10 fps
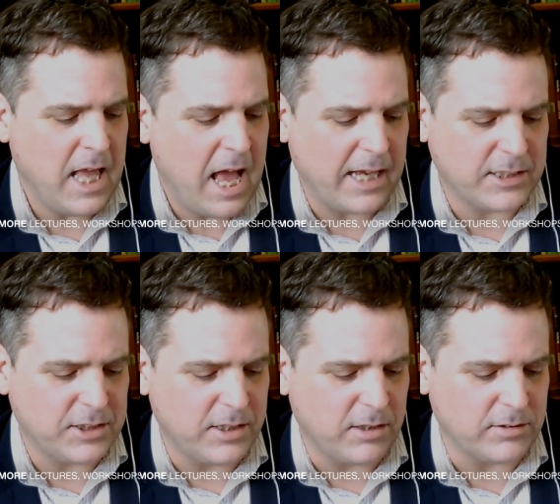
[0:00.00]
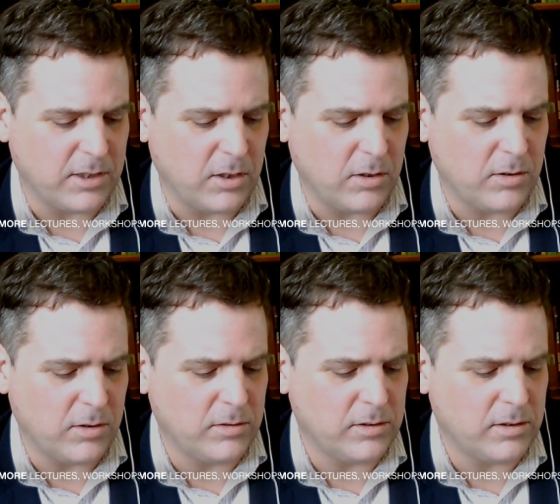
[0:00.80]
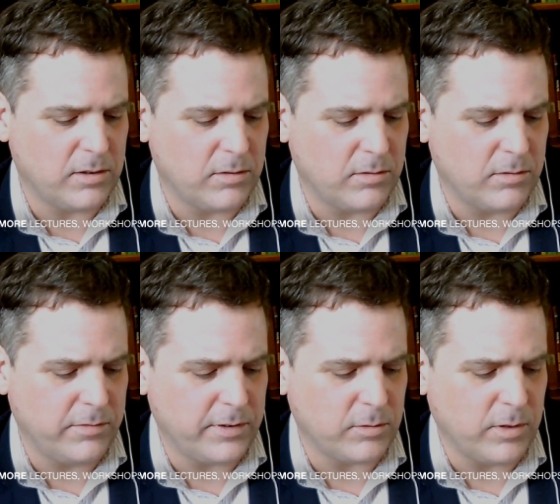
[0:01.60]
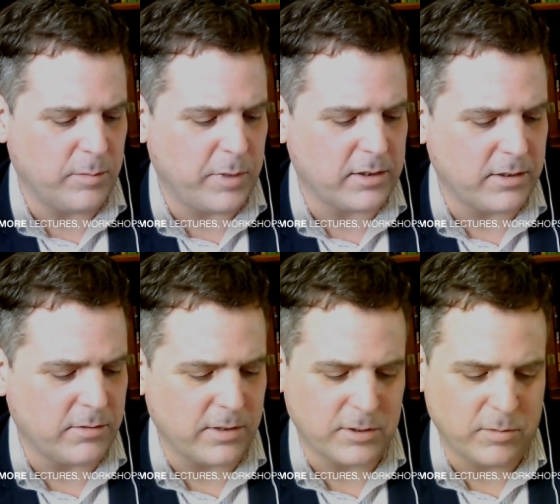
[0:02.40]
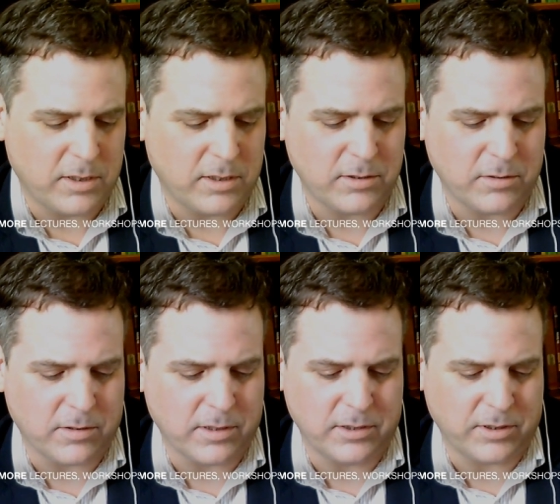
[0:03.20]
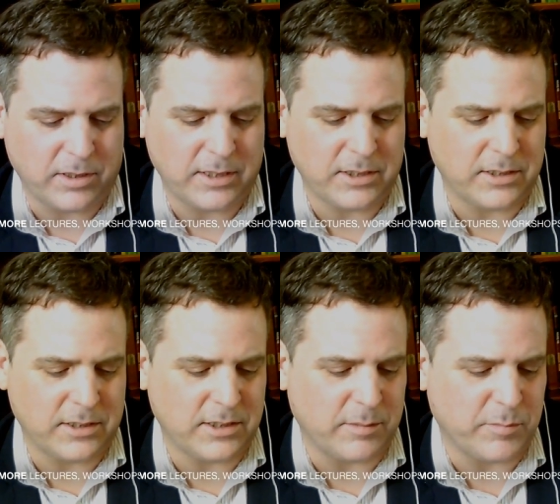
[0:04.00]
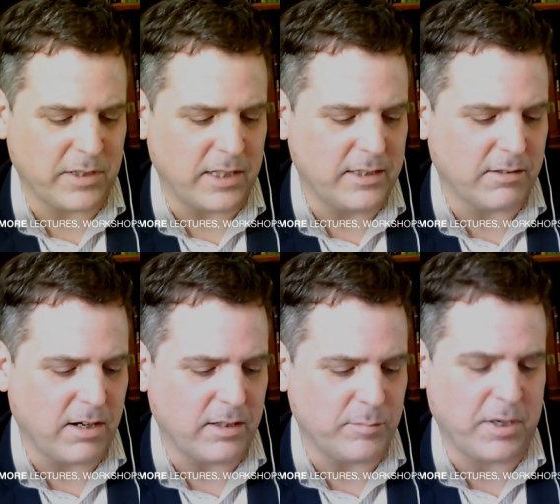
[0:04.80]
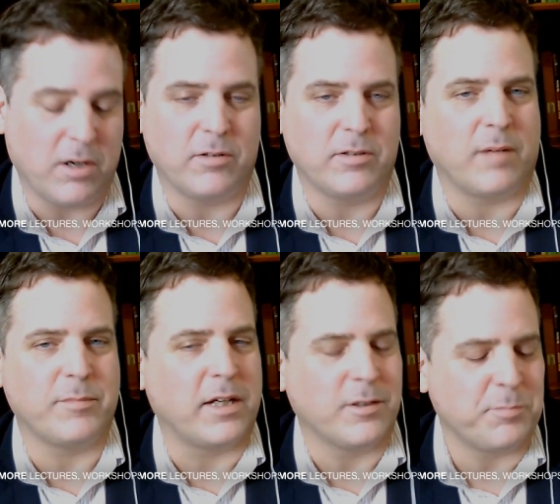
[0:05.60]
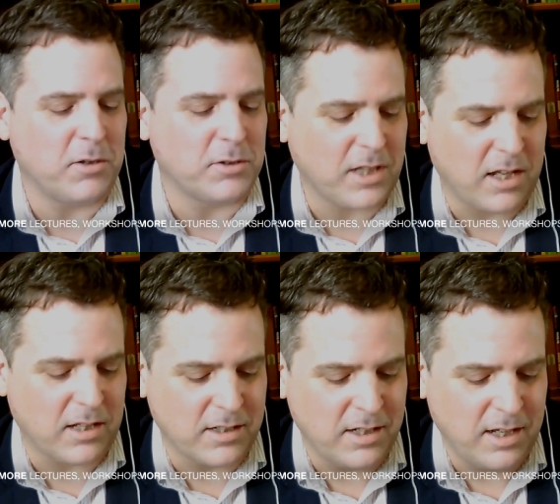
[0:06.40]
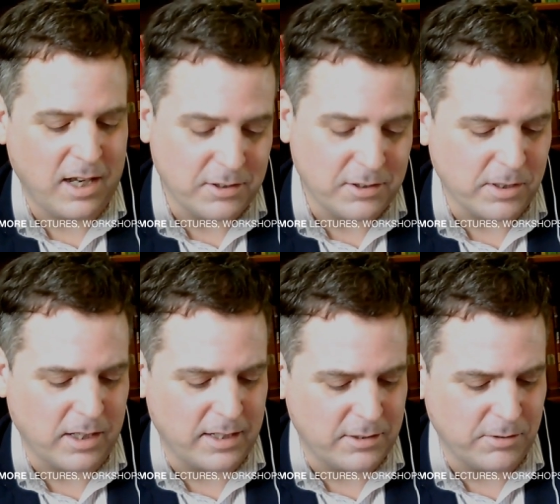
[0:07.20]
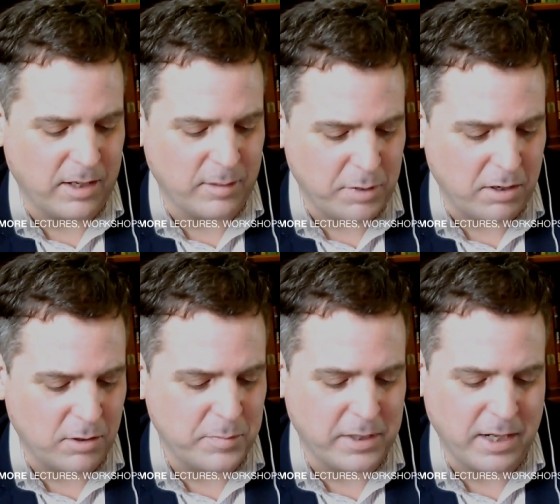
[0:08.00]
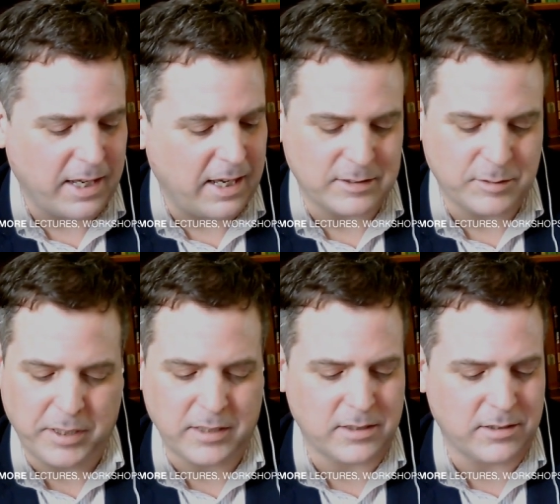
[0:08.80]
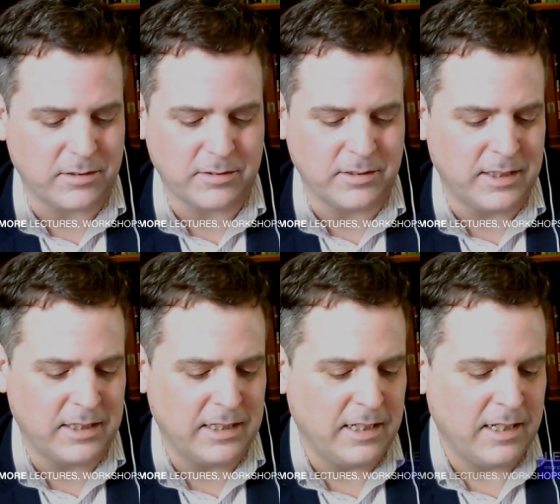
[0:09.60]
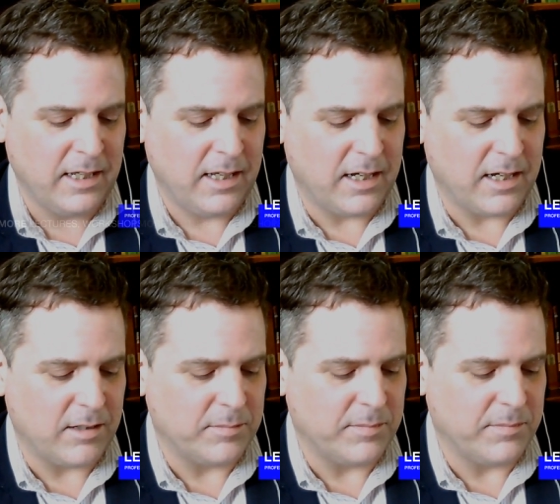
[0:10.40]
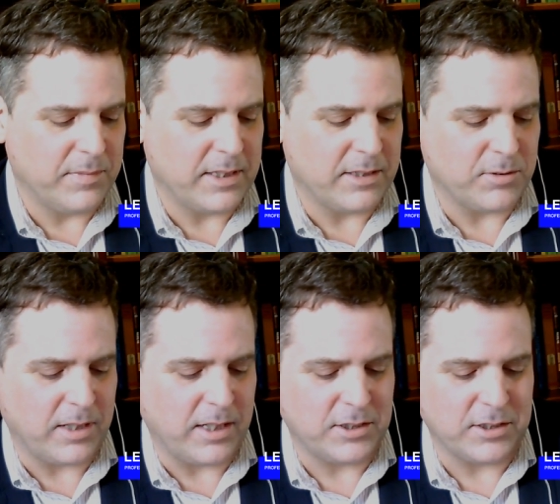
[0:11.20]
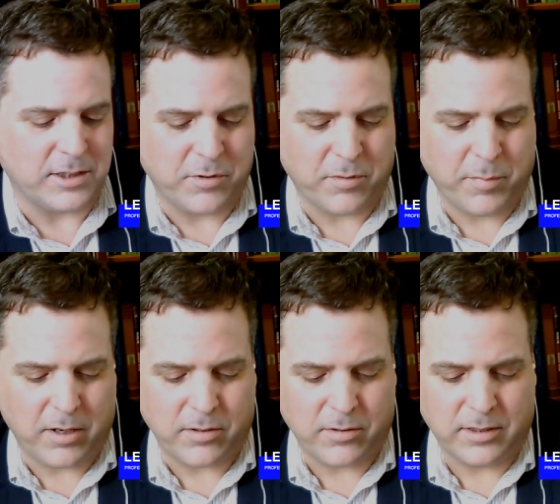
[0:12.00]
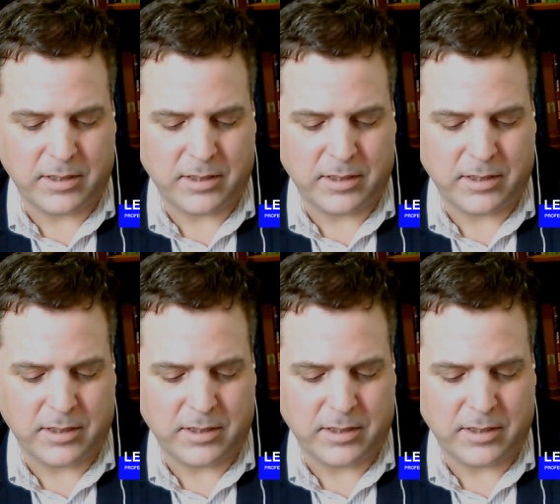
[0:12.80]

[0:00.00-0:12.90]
I actually don't know Rufus Wilmot Griswold or his relationship with Edgar Allan Poe. I'm not a Poe scholar. I do I do like Poe, but I can't speak to um, his relationship with Poe.